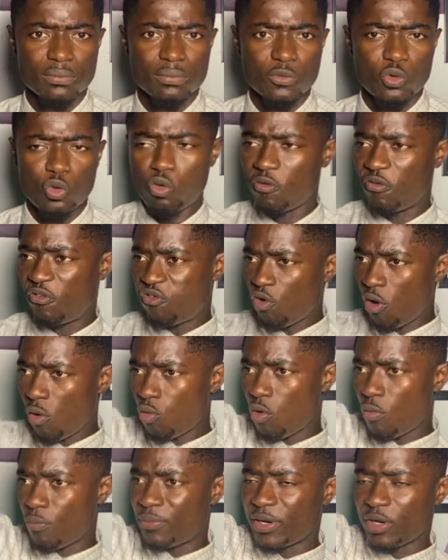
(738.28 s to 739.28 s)
Kofuo
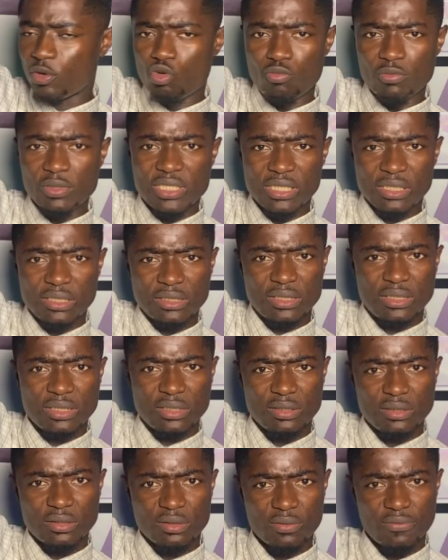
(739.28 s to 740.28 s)
will break Chelsea.
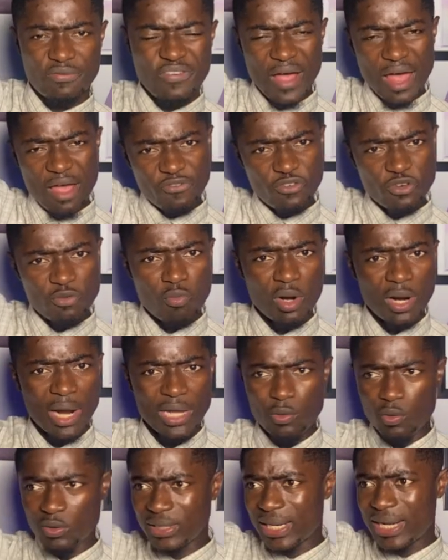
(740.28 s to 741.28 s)
Fine footballer. He
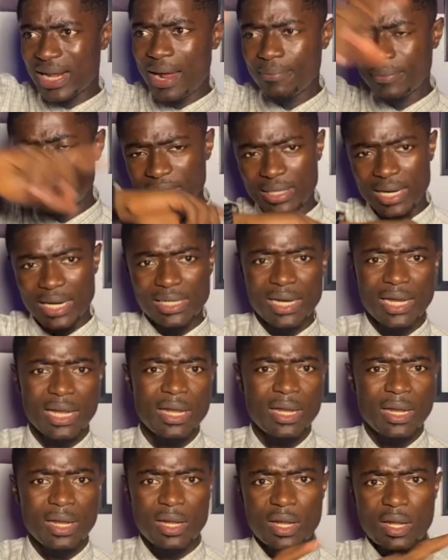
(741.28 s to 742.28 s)
was the captain at
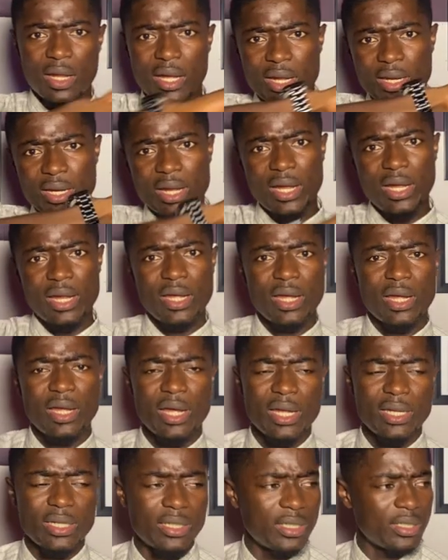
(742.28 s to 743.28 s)

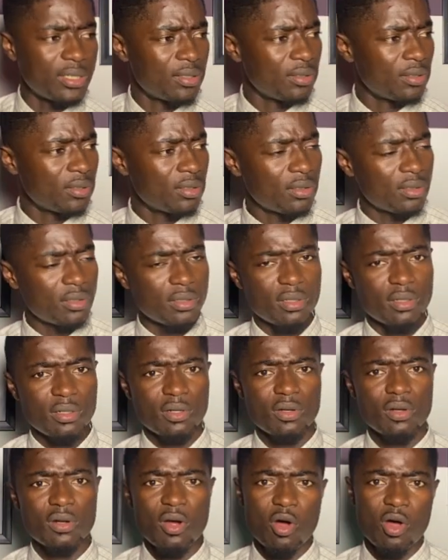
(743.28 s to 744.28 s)
the
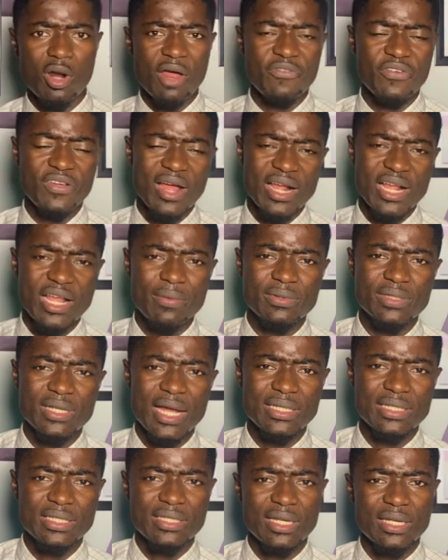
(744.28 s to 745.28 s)
All African Games. Now,
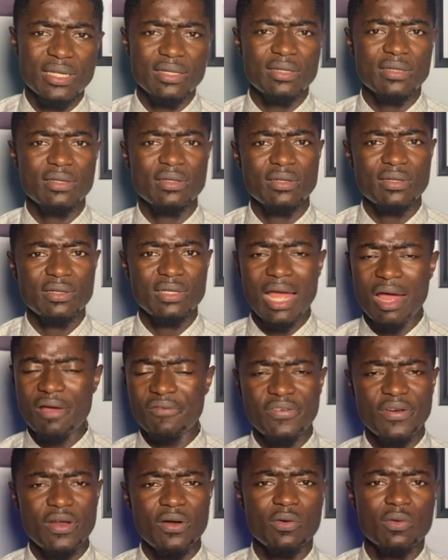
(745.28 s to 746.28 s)
saying, young
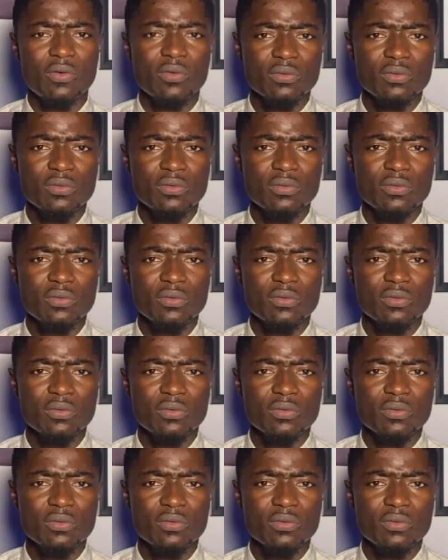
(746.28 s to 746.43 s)
friend.